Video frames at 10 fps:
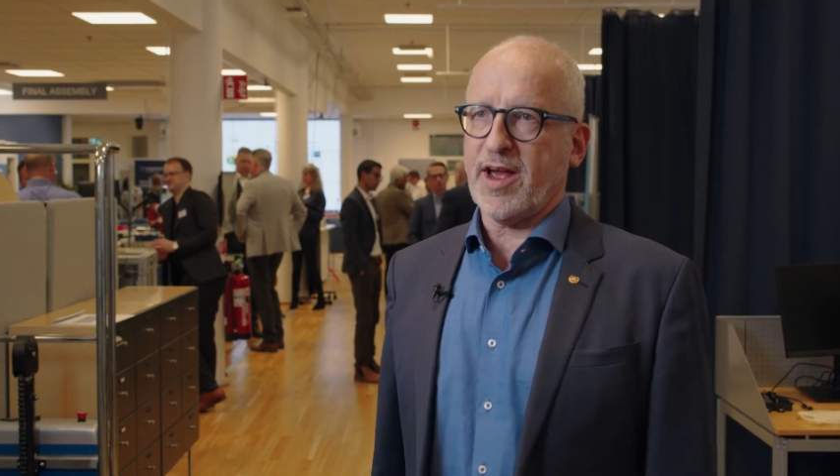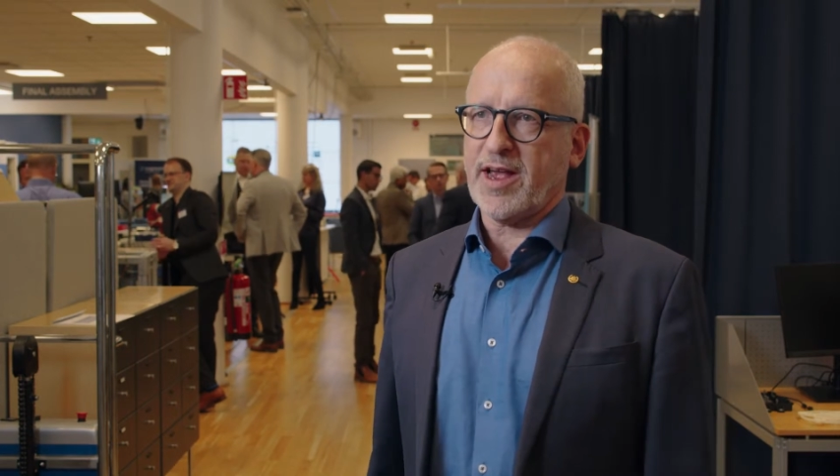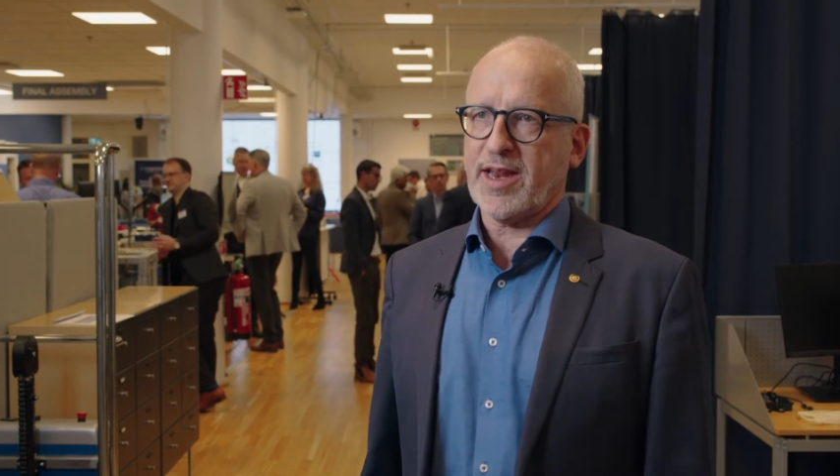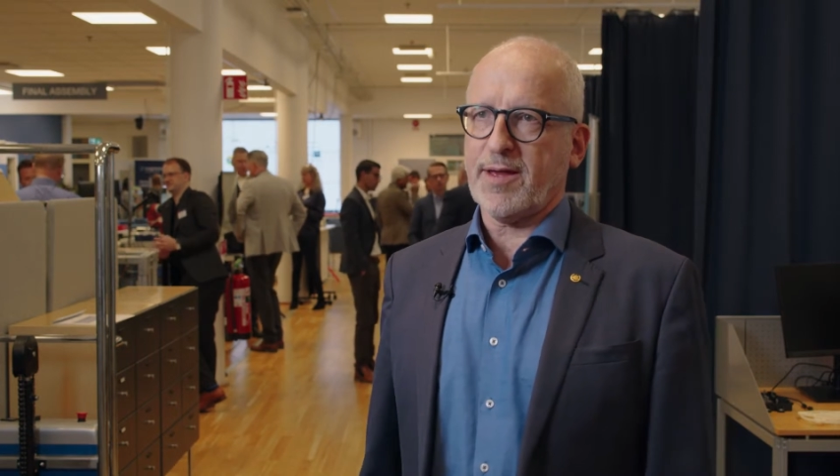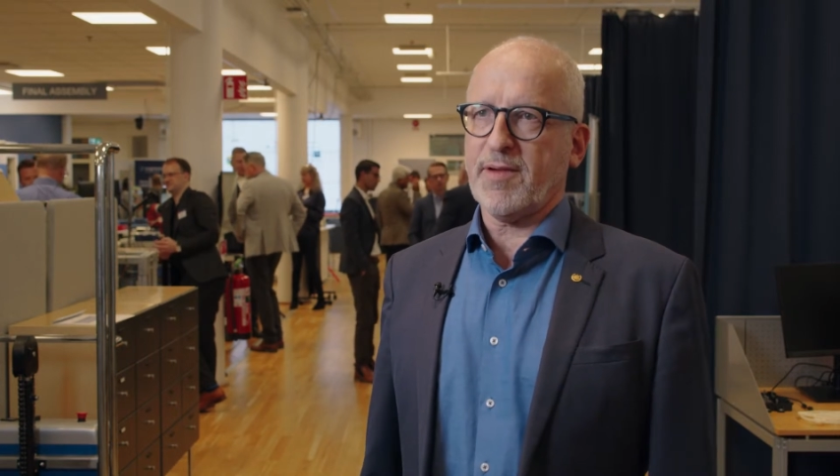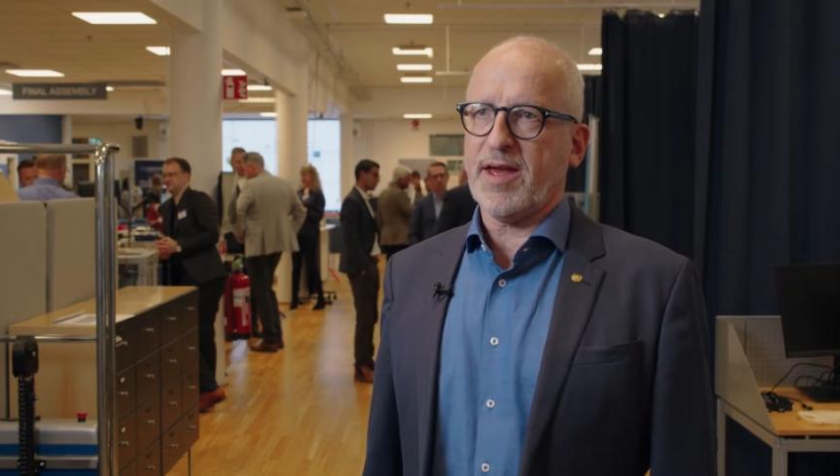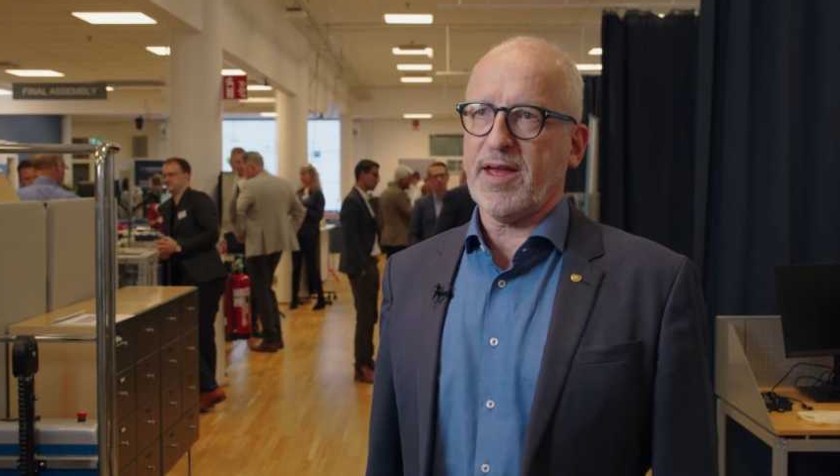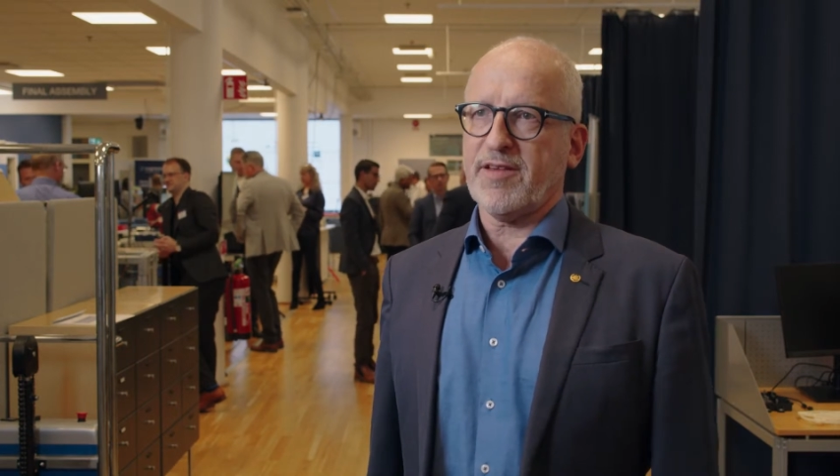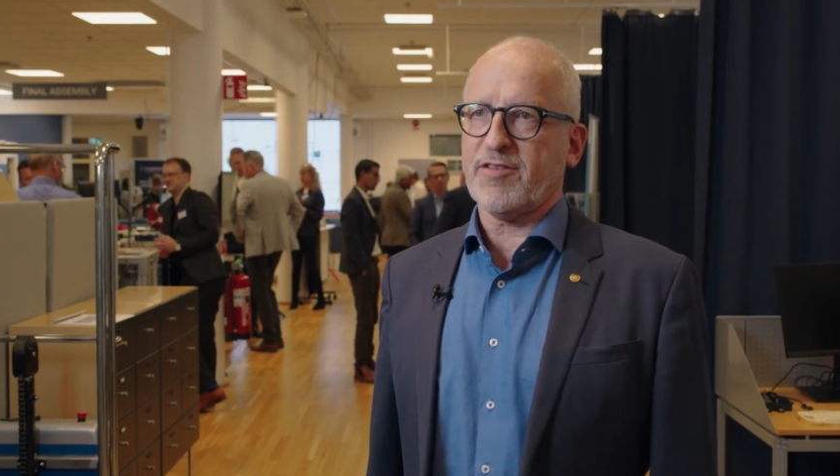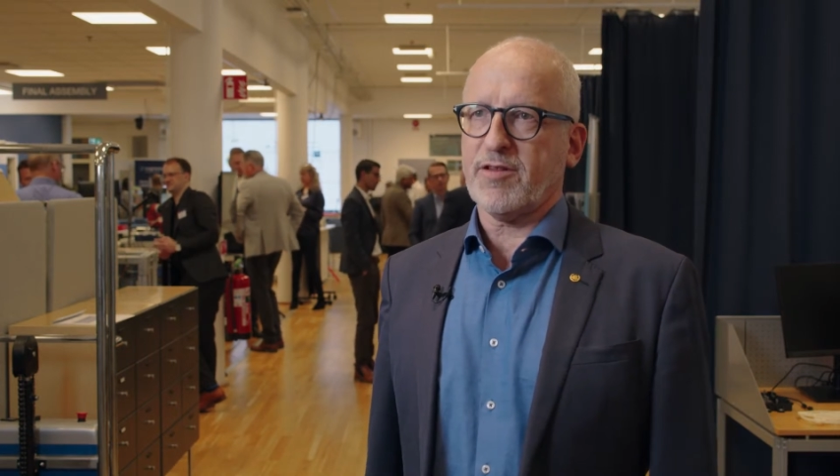academia
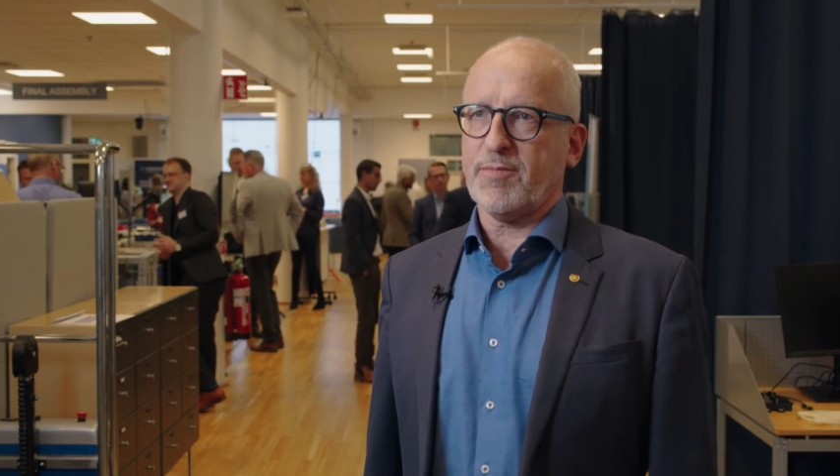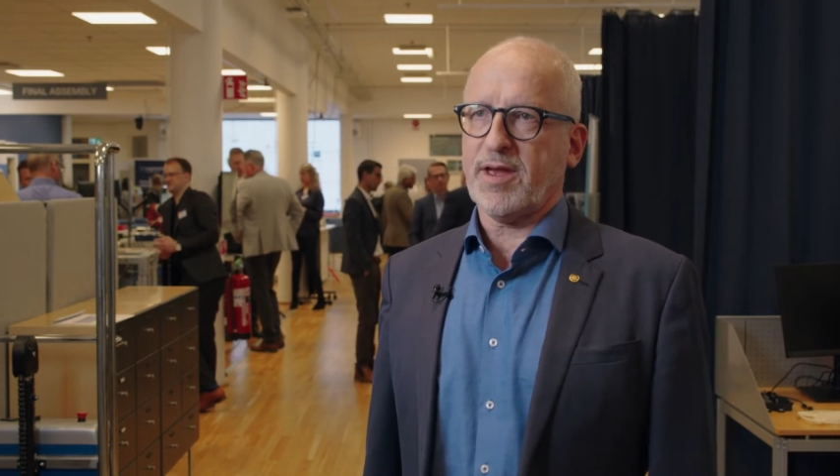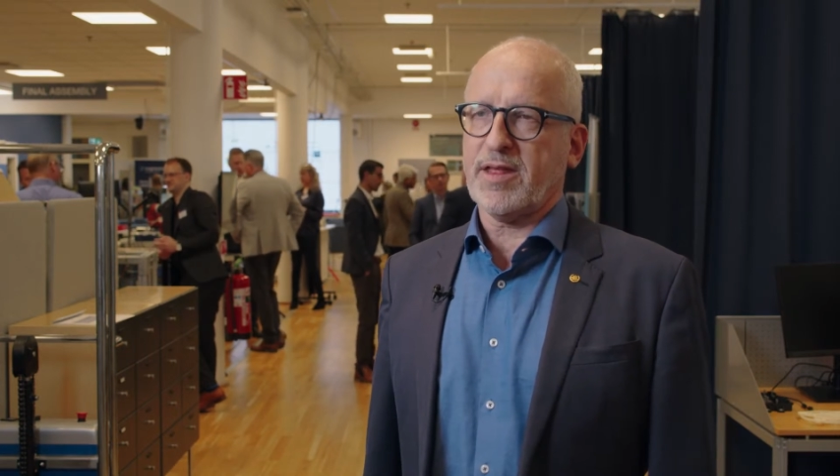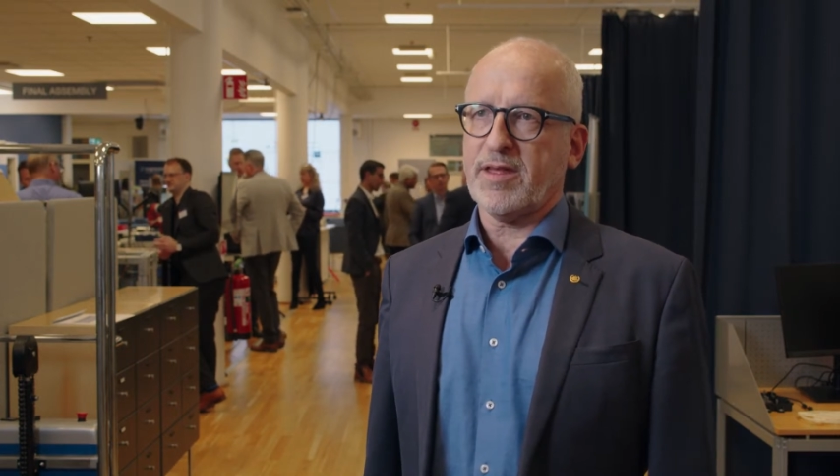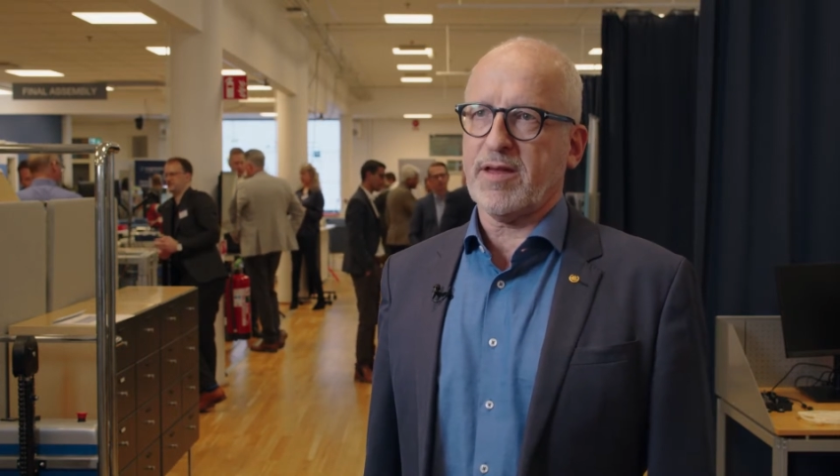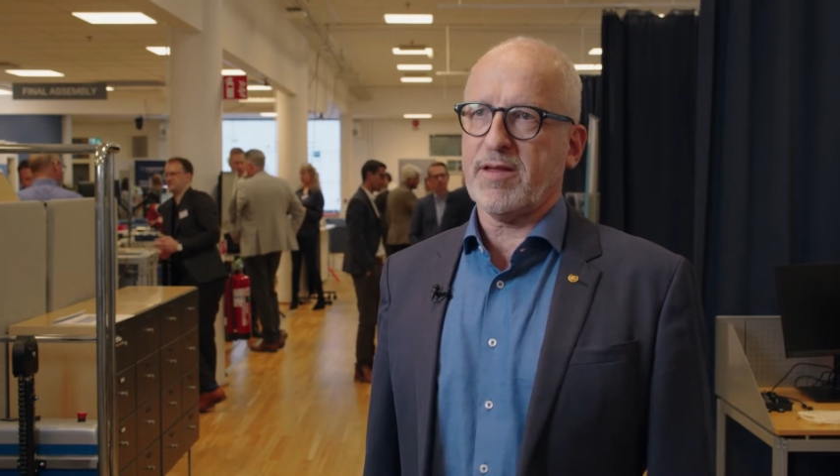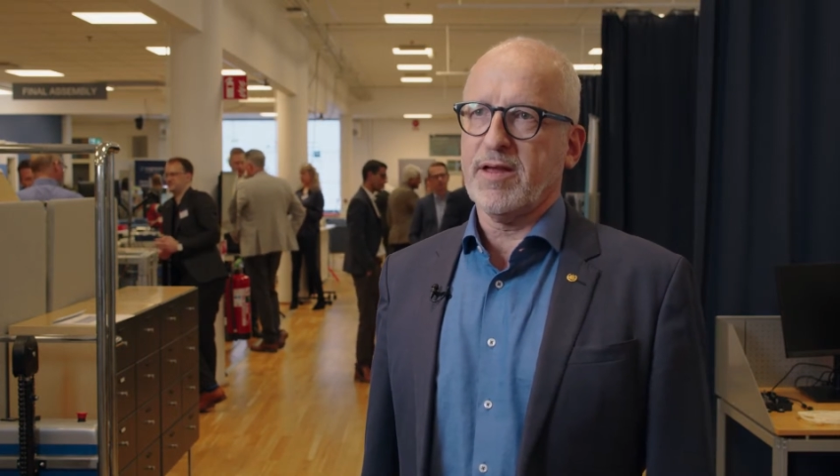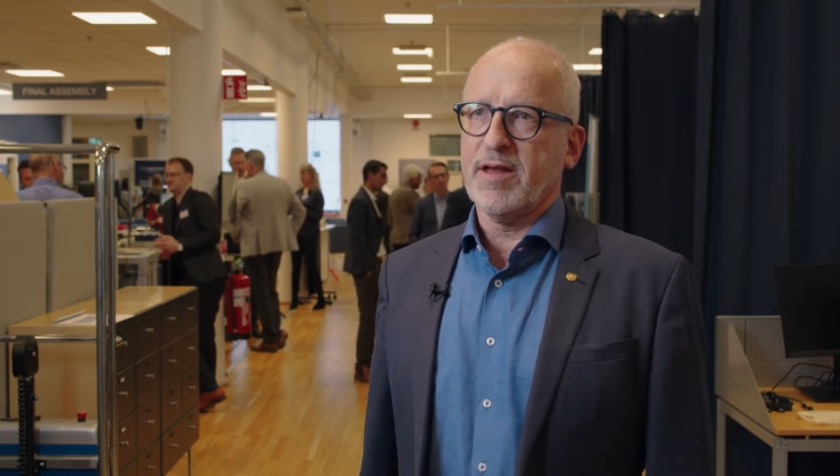is to be the,